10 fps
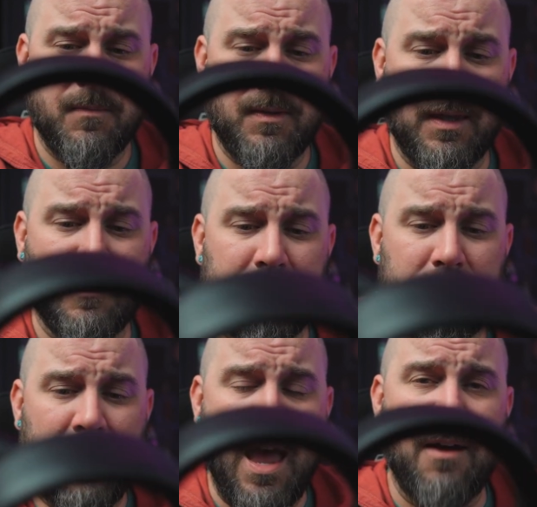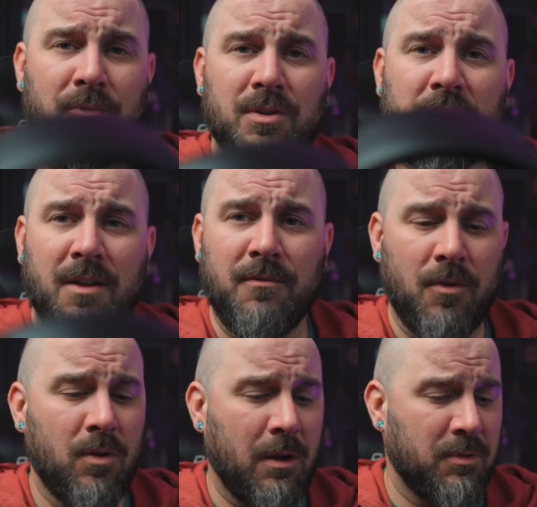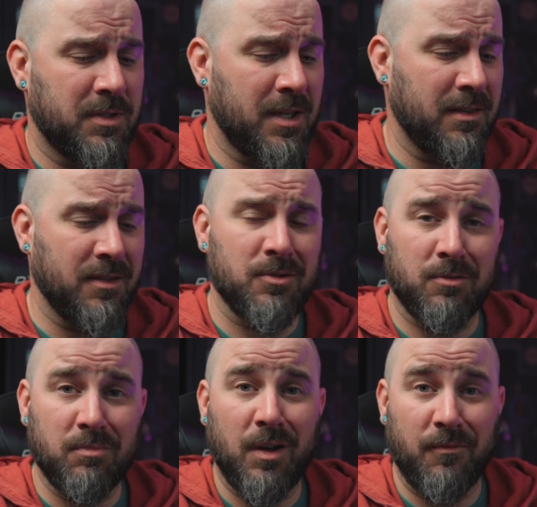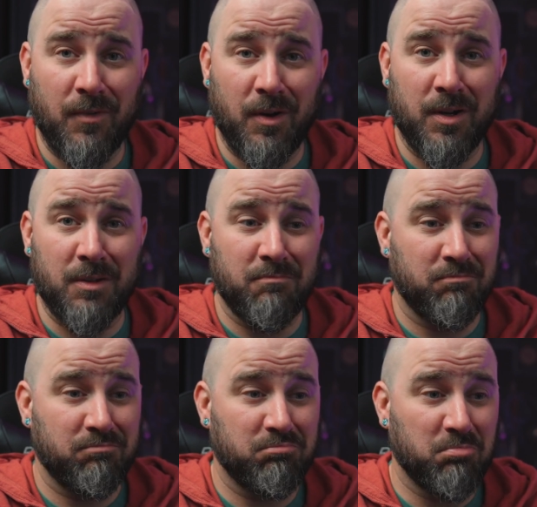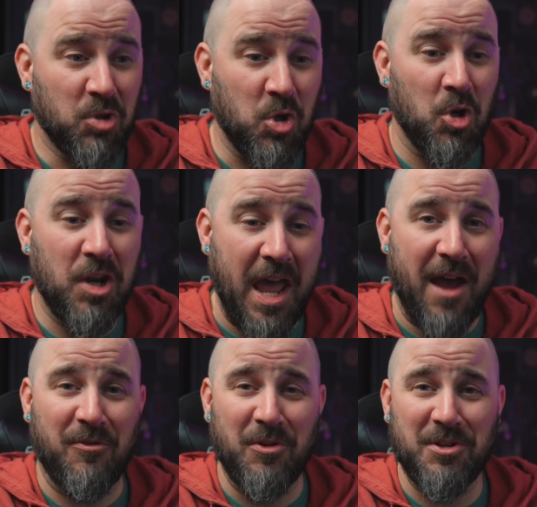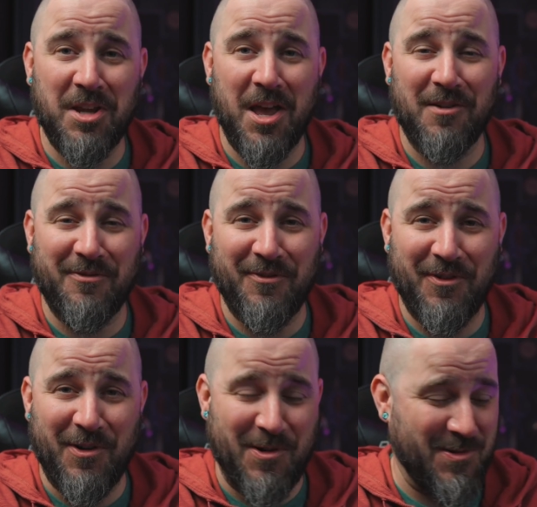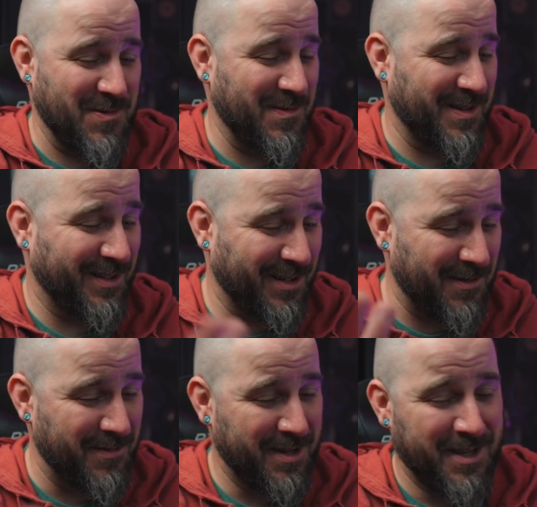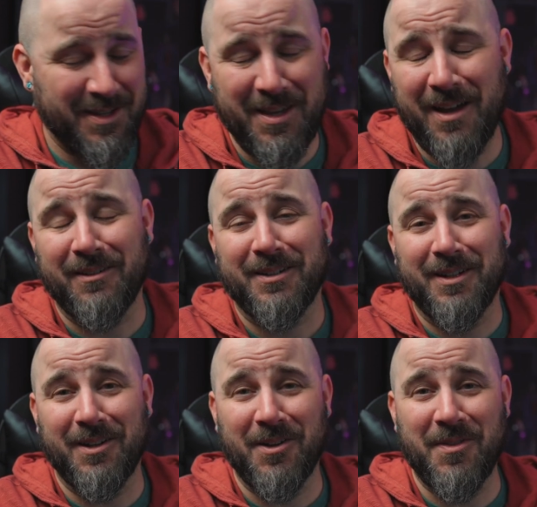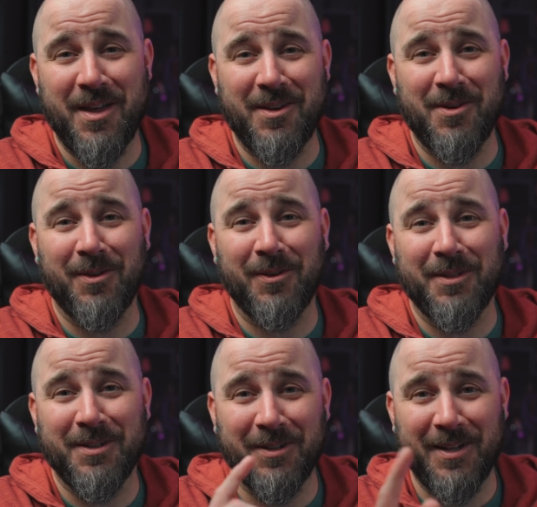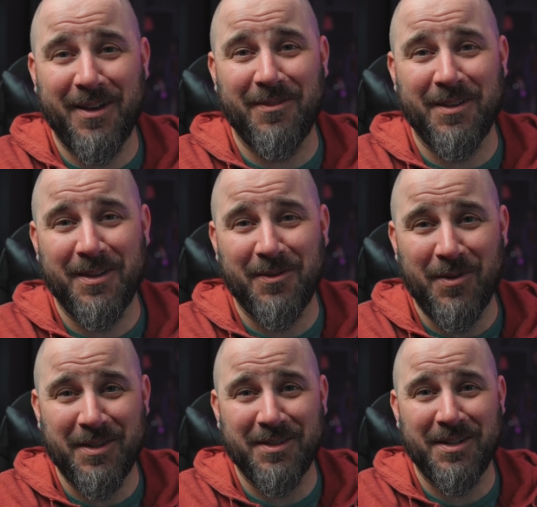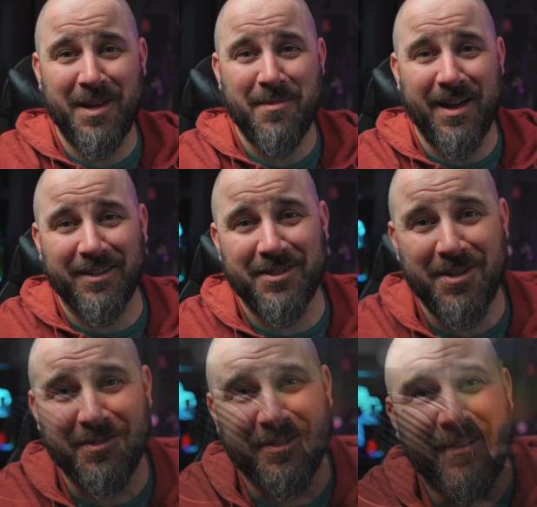like, average headphone, I would say these are a very good average headphone. So yeah, and on that note, I'll let y'all have the rest of the day back. Cheers.